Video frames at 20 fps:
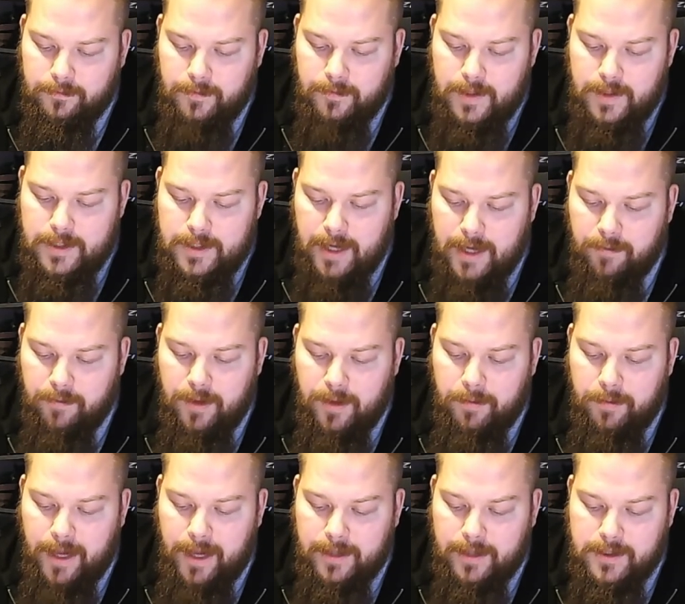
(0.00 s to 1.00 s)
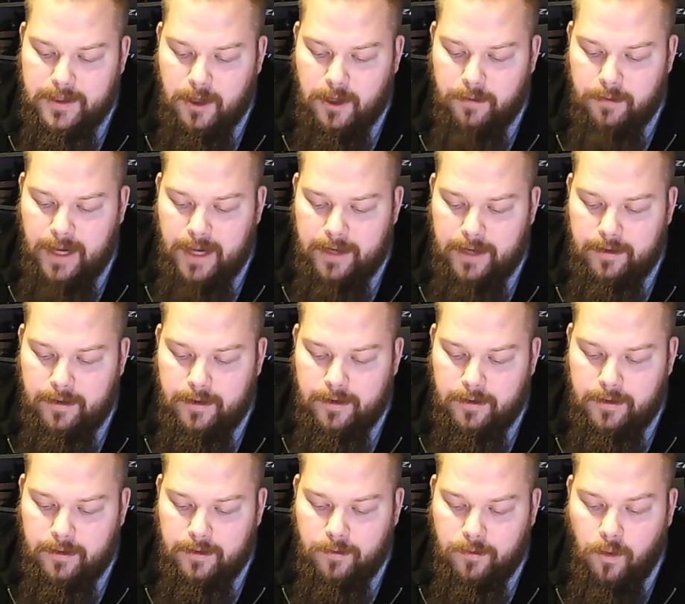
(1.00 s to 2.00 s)
Same with the Palsguard Banner and
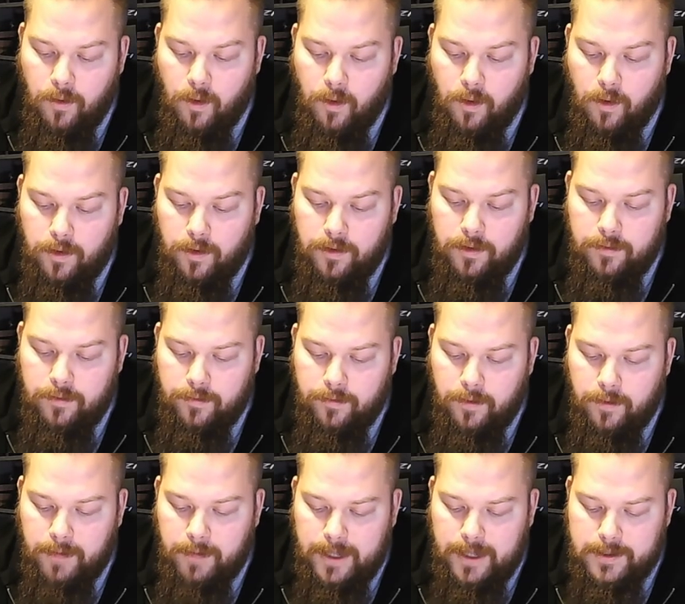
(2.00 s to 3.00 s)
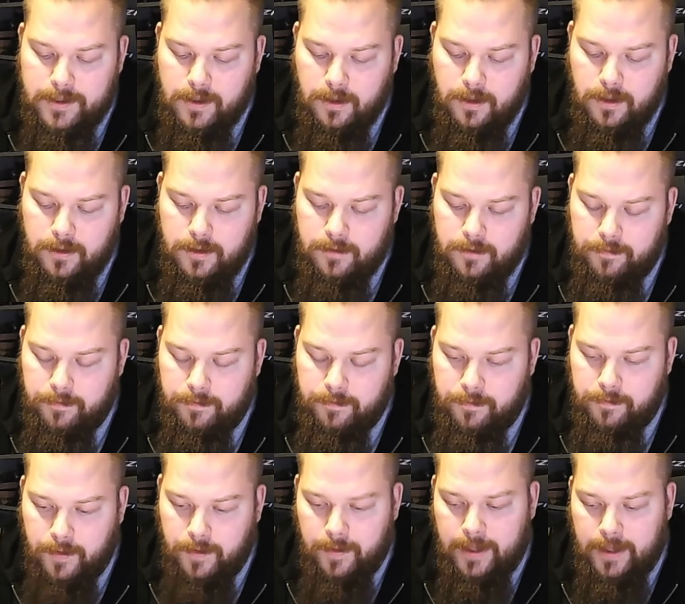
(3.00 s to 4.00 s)
the Warhorn for the Palsguard,
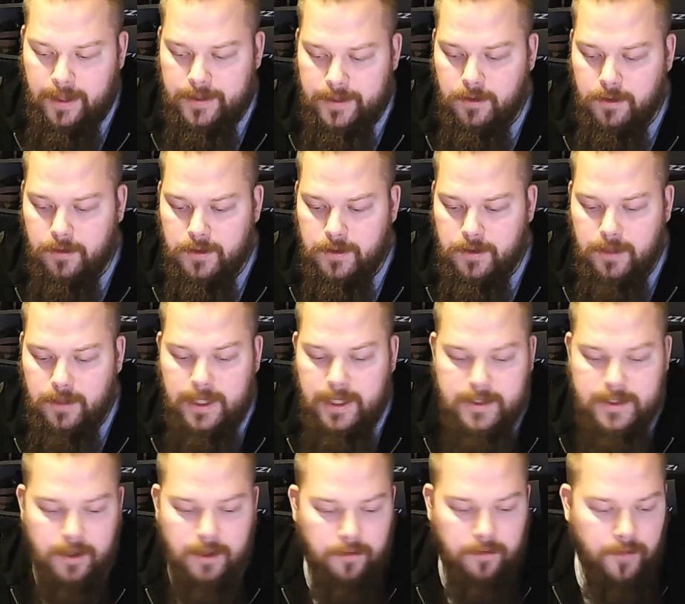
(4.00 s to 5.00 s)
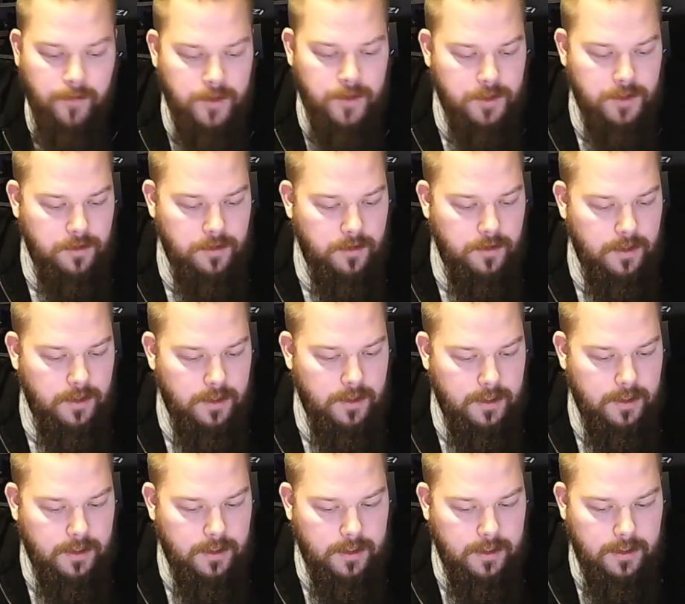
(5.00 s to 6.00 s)
but that's also easy conversion.
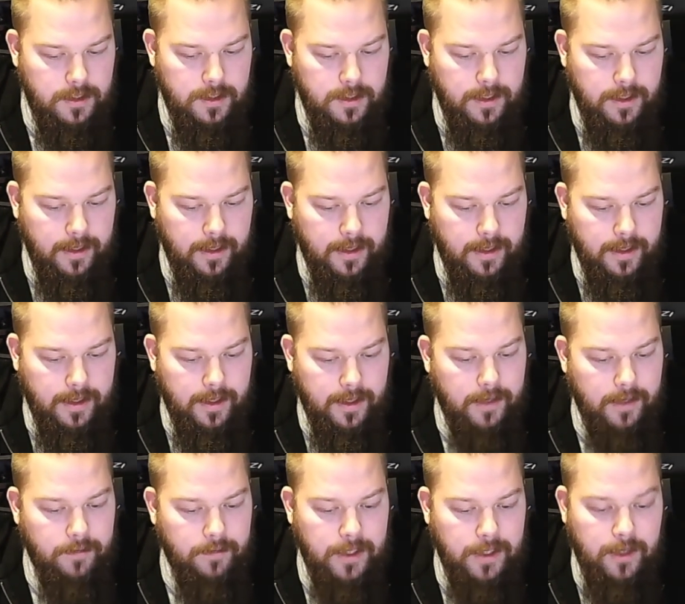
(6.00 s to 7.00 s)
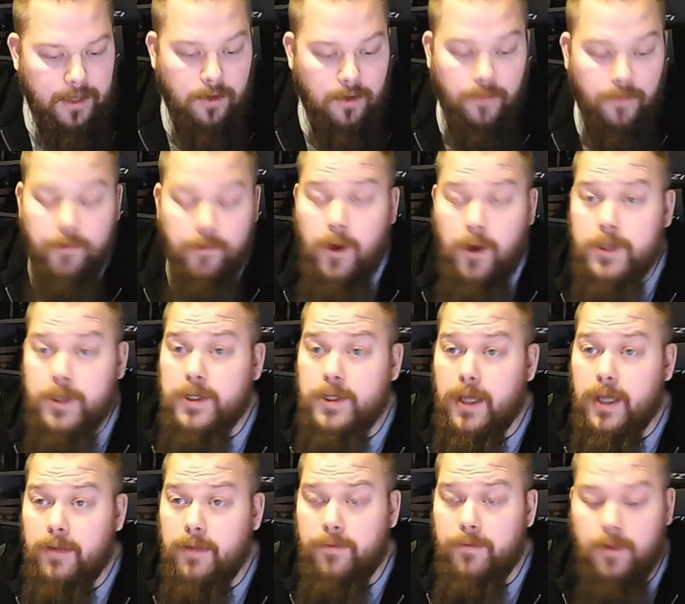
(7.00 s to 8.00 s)
We need a conversion
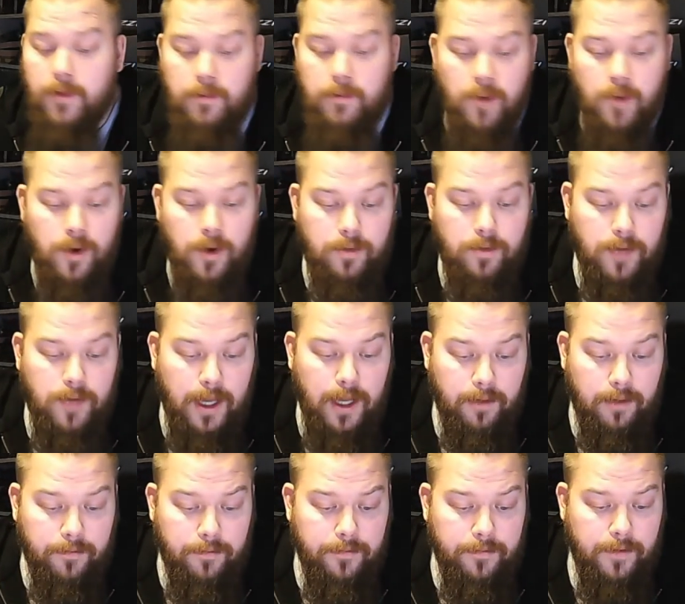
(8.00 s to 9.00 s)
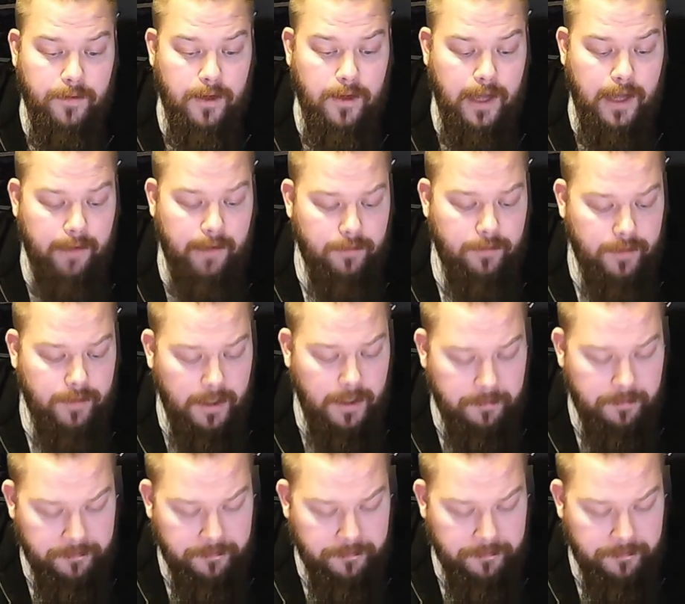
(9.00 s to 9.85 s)
kit for the Mirkwood Elf Cavalry.